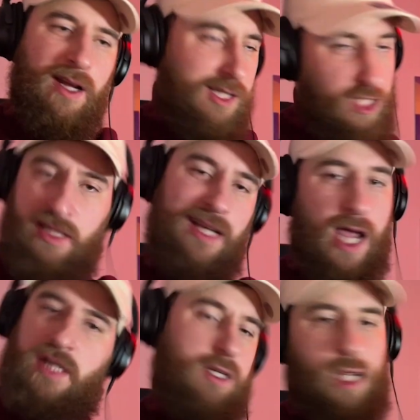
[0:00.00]
Just in
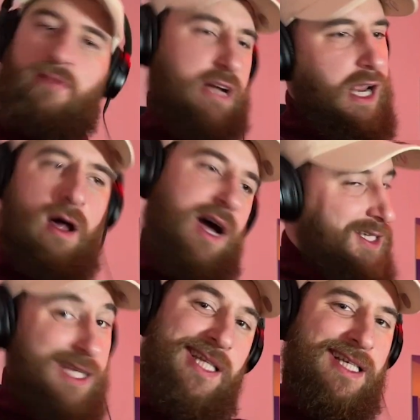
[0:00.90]
case you didn't realise,
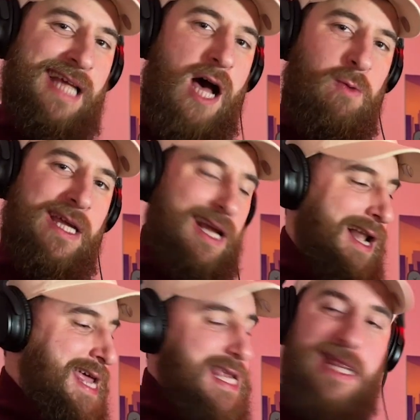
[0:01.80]
this is how we
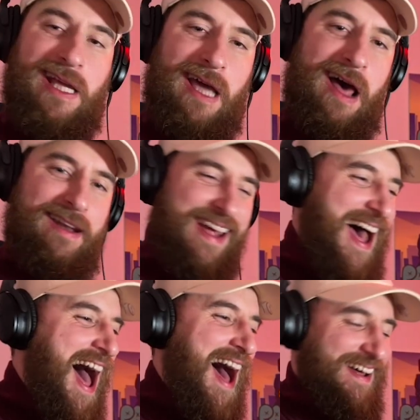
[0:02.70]
clean the cunt.
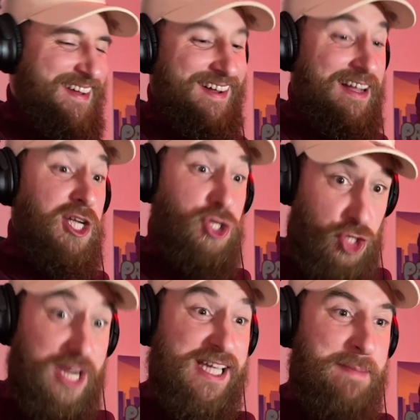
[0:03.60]

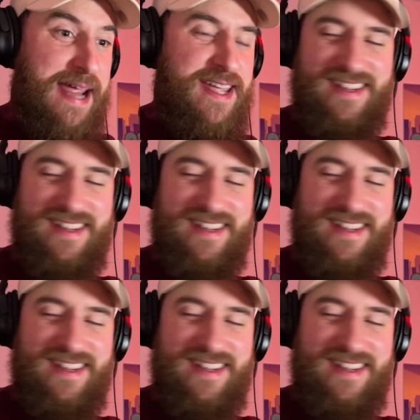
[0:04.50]
Cheers, mate.